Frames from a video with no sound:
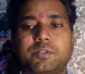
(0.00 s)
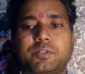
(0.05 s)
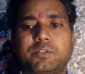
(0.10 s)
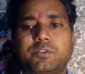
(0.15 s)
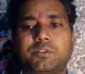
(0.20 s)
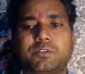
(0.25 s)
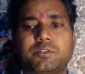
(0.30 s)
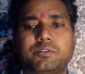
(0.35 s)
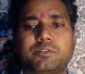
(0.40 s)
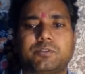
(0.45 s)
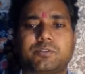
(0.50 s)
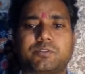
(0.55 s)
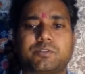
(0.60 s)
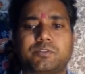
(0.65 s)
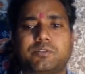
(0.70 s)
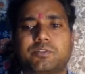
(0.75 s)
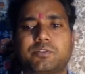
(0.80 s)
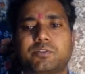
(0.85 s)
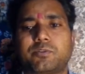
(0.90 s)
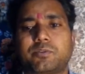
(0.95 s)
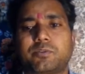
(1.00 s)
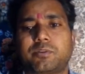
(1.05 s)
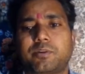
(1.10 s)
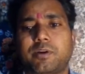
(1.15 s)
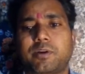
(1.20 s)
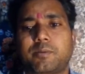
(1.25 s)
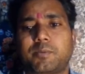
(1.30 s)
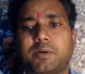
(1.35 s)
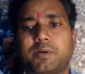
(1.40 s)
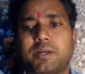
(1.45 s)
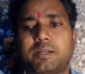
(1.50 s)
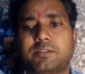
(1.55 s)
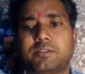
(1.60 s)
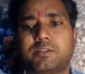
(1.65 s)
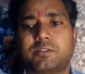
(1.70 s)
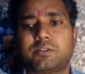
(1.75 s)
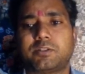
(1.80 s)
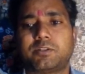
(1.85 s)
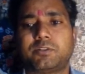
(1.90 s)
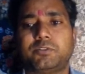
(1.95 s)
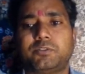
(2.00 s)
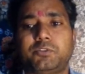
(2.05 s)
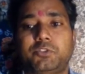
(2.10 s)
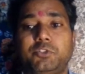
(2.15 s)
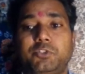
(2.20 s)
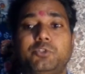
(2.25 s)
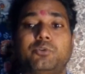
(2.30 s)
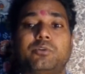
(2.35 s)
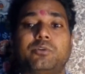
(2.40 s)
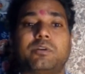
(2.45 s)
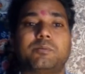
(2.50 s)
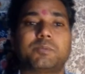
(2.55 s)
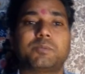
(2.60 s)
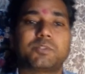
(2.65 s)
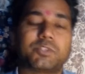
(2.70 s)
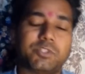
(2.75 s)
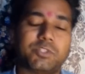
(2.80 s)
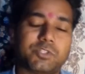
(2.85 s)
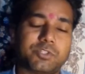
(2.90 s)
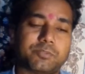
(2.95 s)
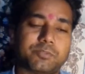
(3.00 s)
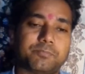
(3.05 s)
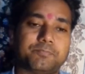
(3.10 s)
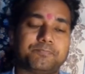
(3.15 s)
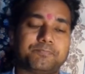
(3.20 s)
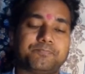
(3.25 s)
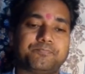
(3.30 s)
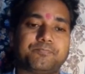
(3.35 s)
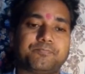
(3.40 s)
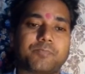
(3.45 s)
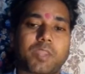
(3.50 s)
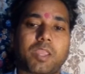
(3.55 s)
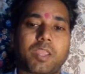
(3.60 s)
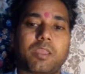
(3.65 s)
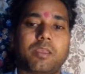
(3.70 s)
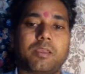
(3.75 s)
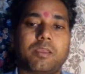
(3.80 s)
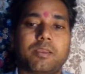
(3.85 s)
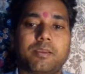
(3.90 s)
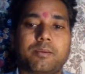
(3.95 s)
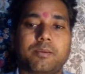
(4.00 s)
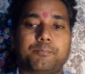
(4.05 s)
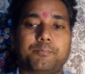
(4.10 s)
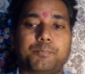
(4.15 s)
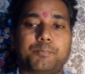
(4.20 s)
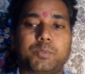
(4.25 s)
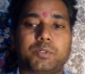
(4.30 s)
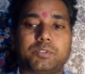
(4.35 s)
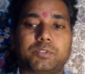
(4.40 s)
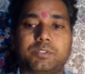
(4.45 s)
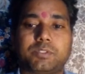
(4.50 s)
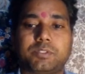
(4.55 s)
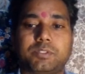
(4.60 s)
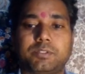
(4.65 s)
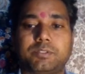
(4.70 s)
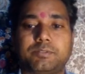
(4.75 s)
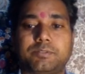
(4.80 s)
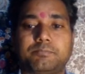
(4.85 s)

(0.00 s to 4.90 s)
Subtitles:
For instance, Sanskrit grammar has a dual number system, but